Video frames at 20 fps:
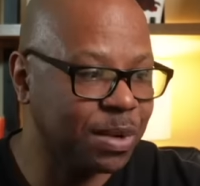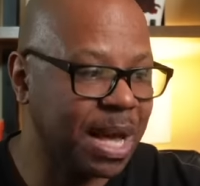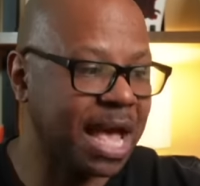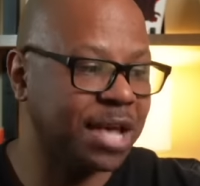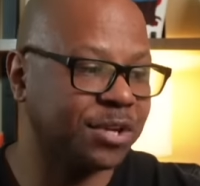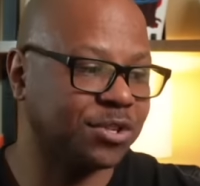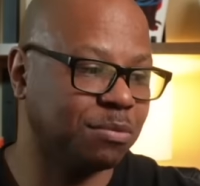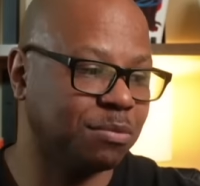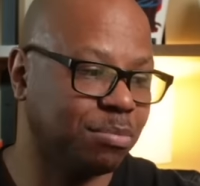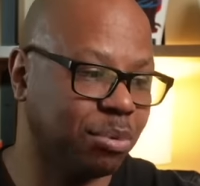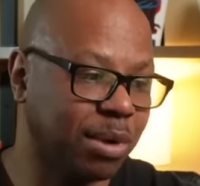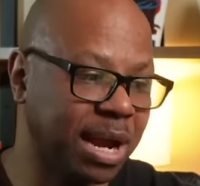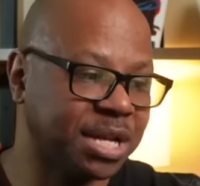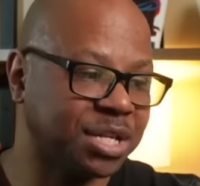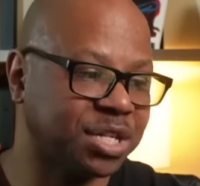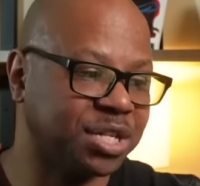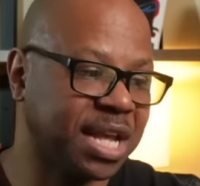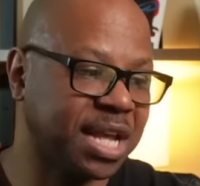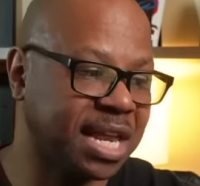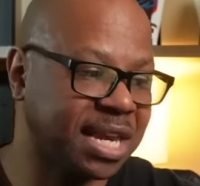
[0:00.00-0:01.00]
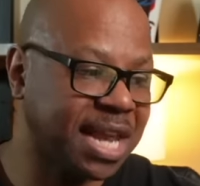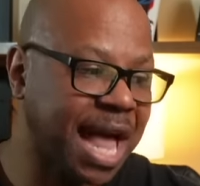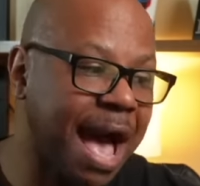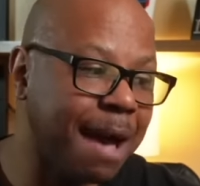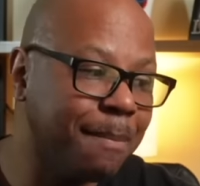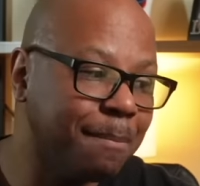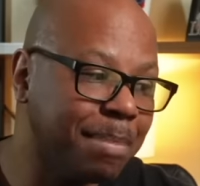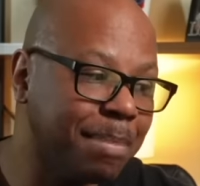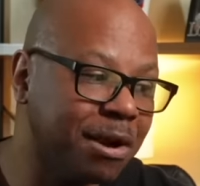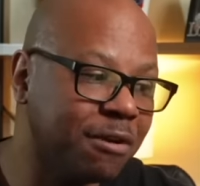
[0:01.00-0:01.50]
as the branch
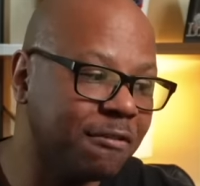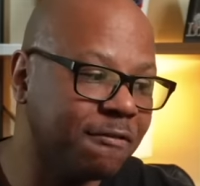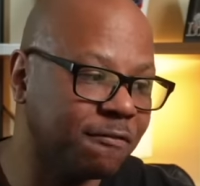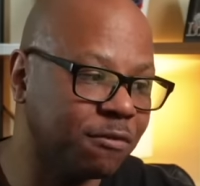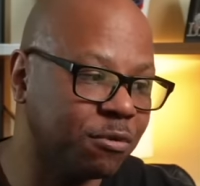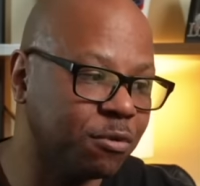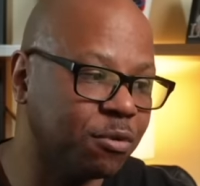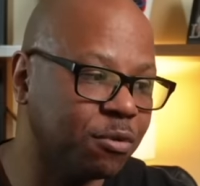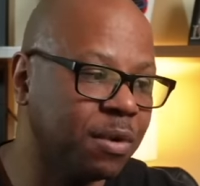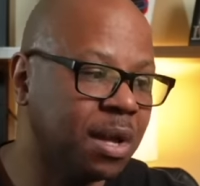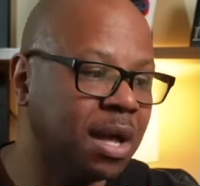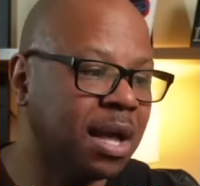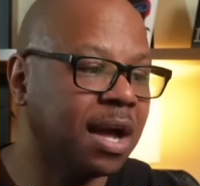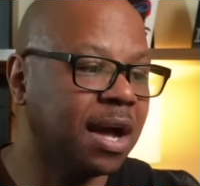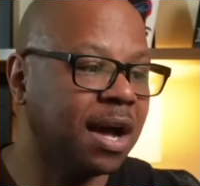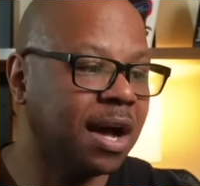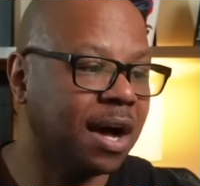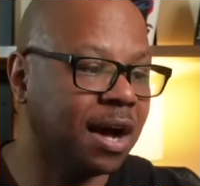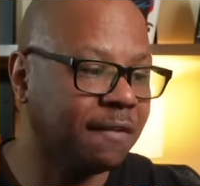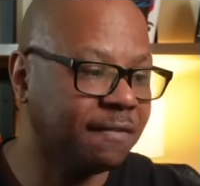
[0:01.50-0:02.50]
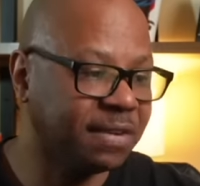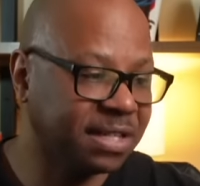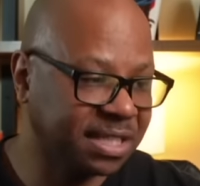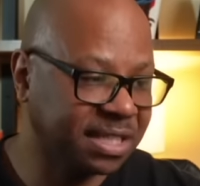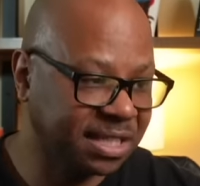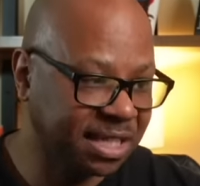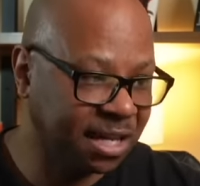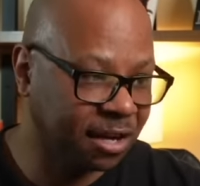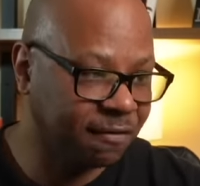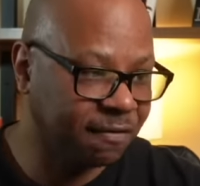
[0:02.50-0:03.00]
cannot bear fruit of
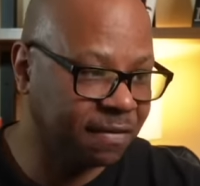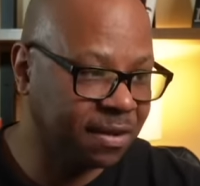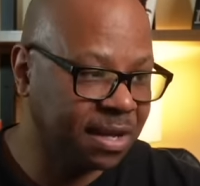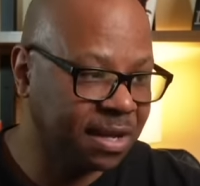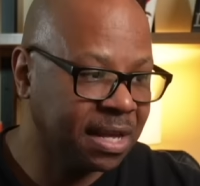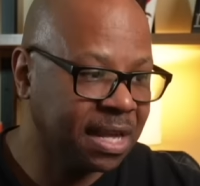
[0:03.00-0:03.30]
itself